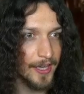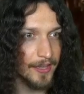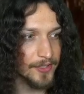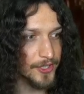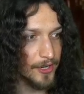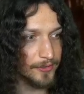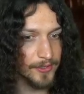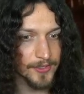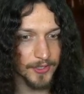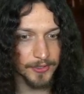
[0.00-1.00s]
And shared
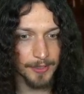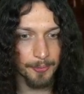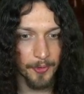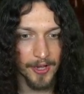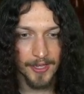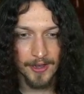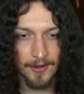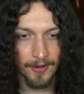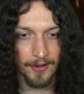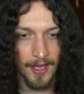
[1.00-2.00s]
this clip right
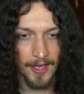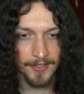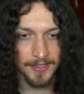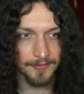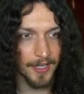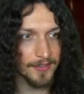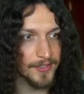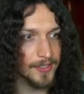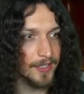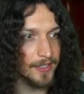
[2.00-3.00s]
here on X. I've not
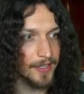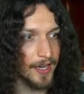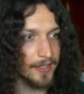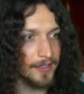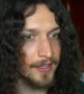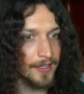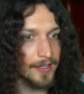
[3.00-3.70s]
seen it yet.